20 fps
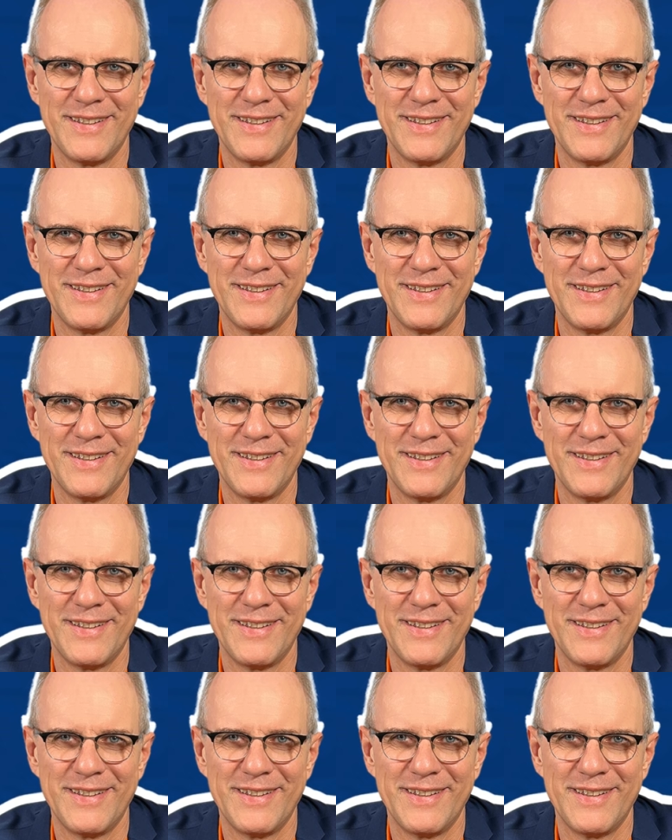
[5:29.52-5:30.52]

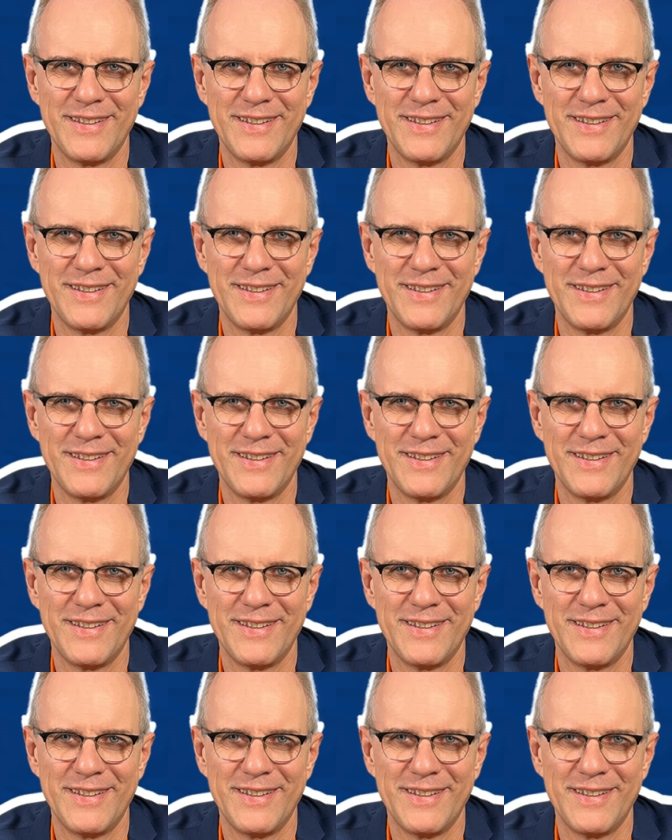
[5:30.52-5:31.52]

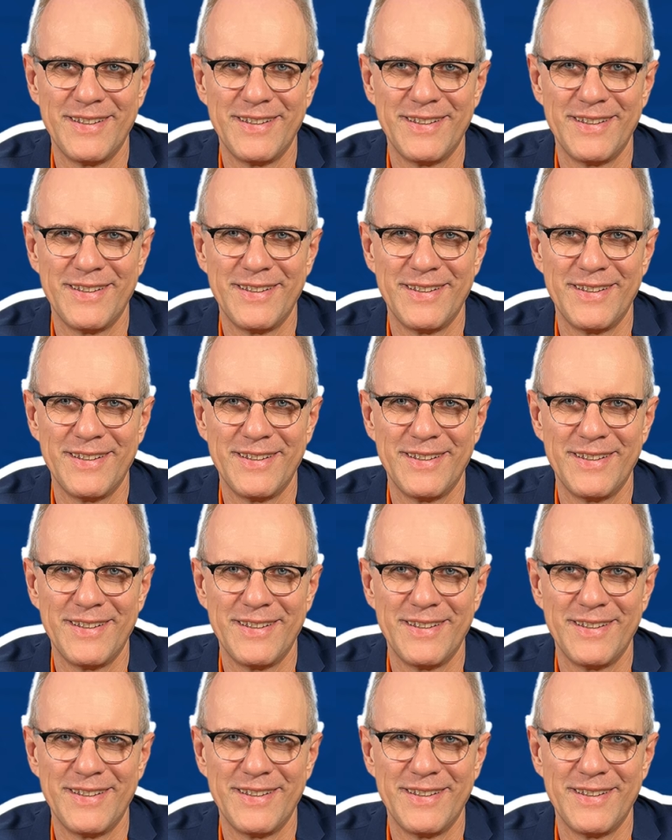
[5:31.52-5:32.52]

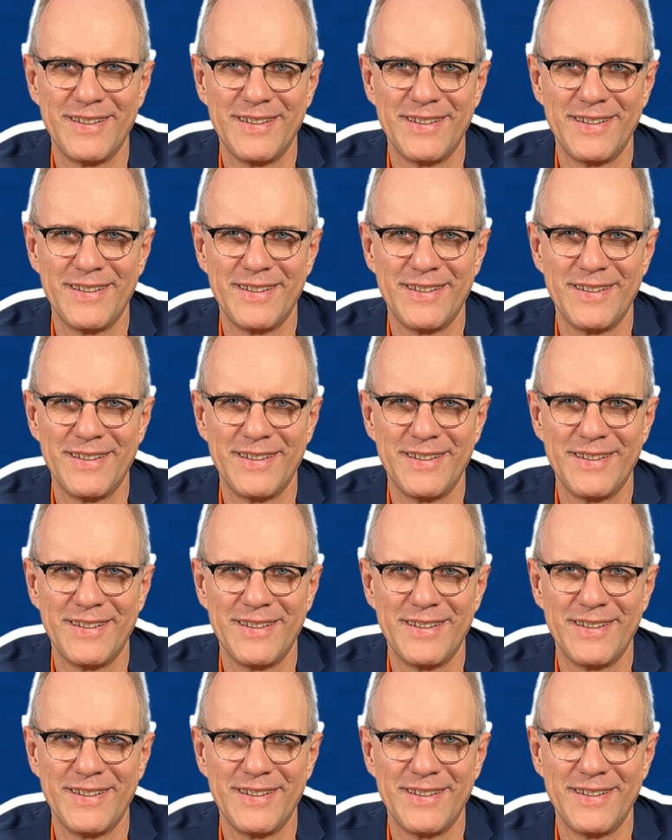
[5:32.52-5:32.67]
The face doesn't move, so there is nothing to read.